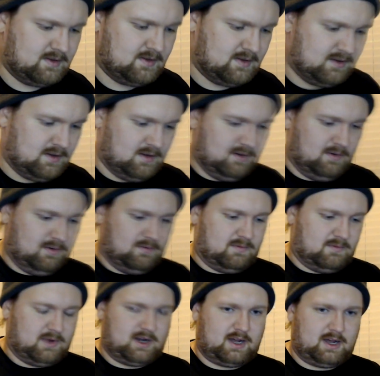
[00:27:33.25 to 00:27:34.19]
what
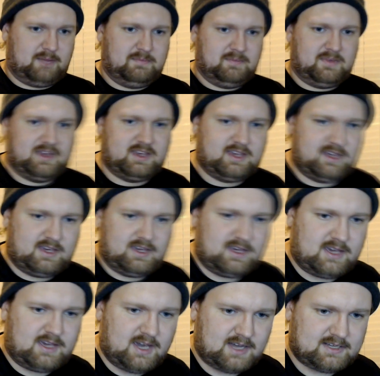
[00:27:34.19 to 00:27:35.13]
I'm
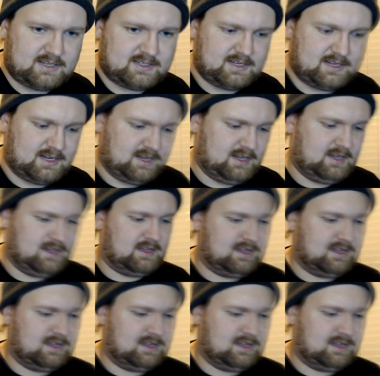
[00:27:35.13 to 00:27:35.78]
guessing